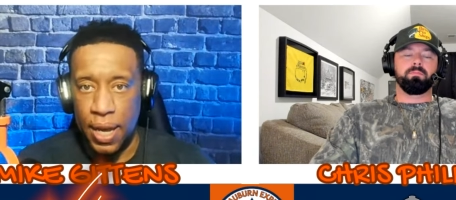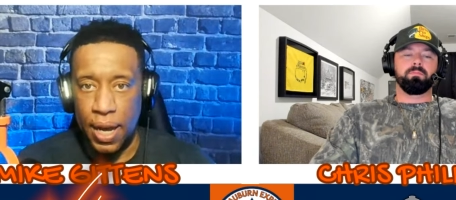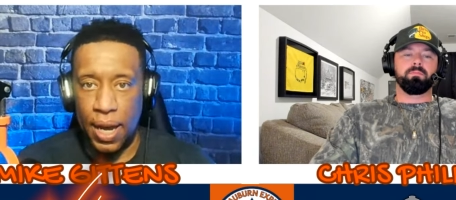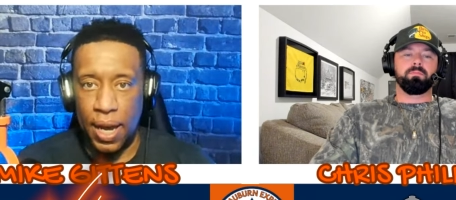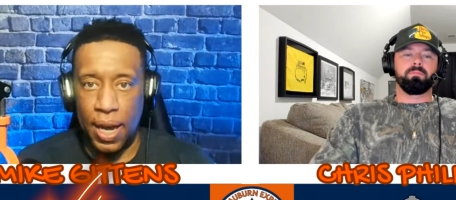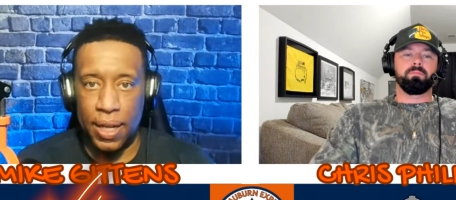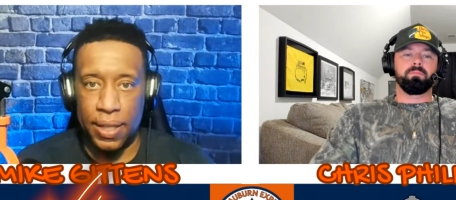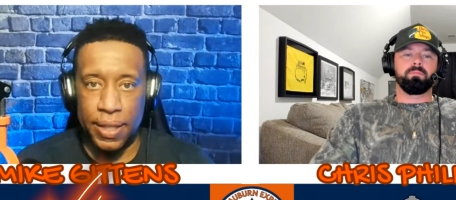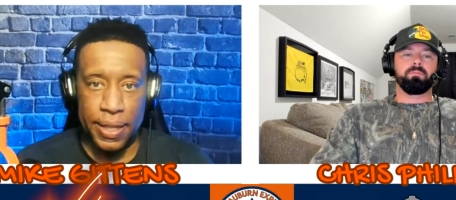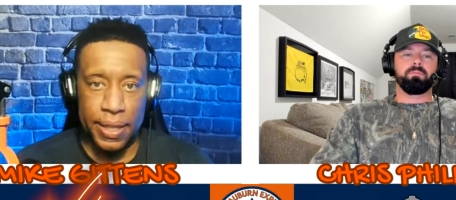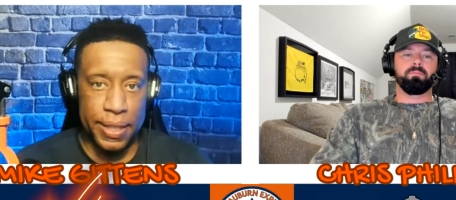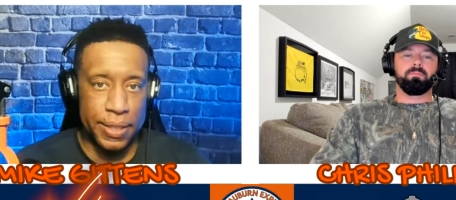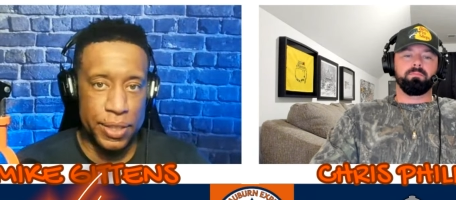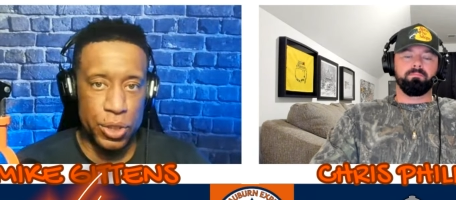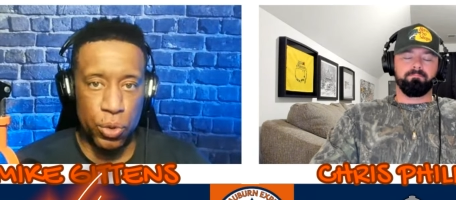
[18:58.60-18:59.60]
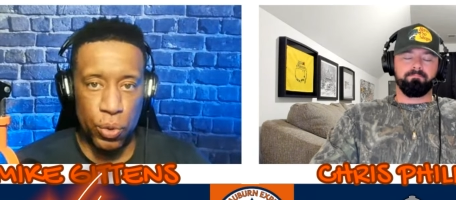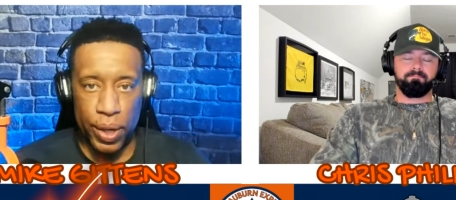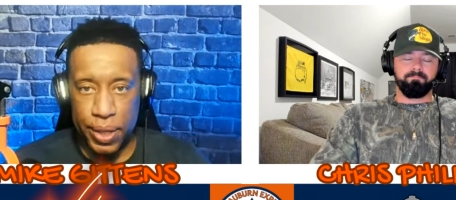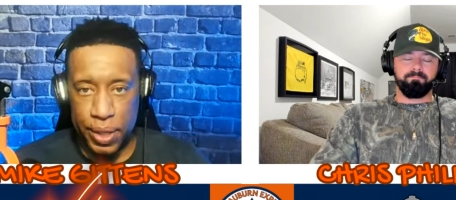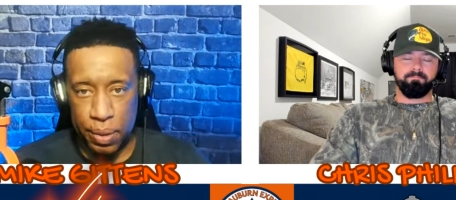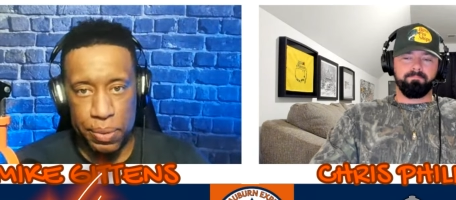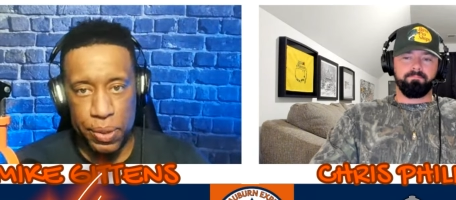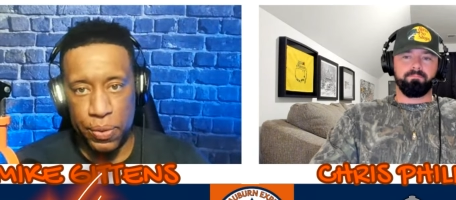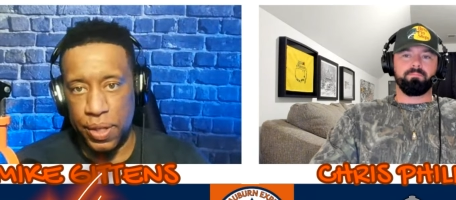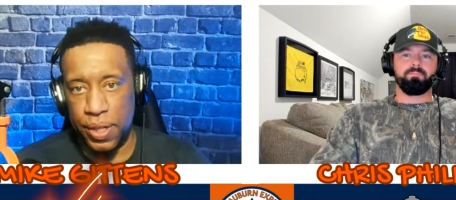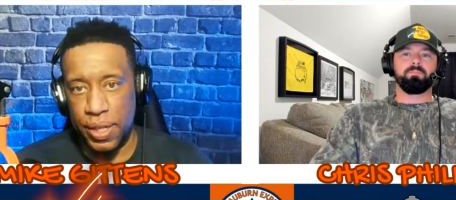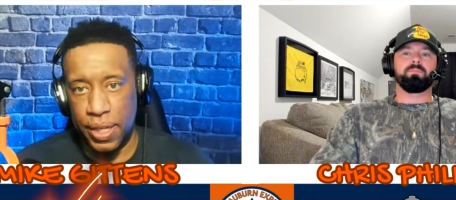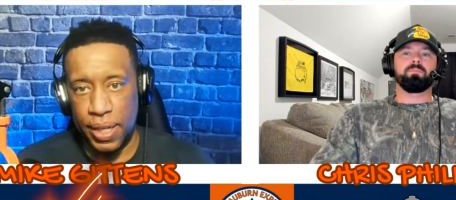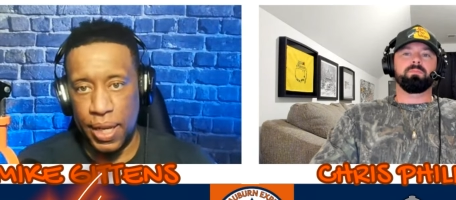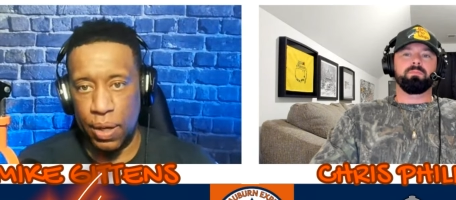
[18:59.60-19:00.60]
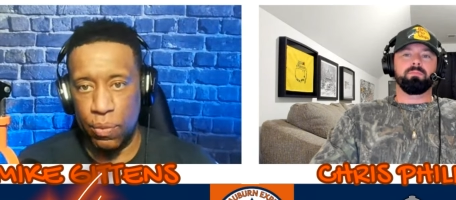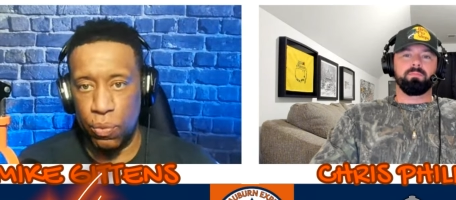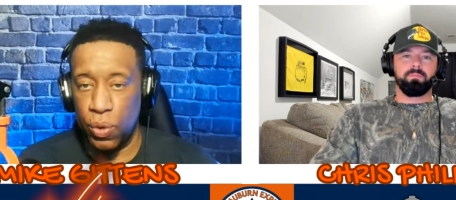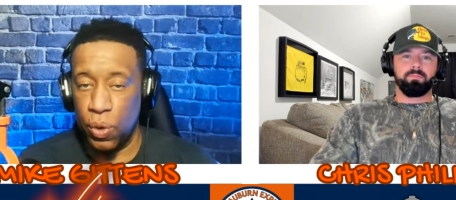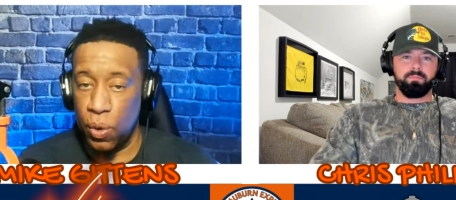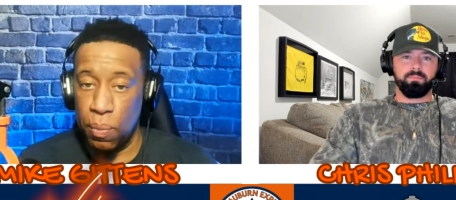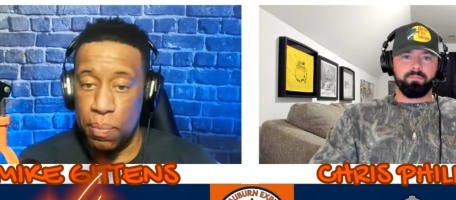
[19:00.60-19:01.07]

Speaker 1: uh, that is great community, and we'll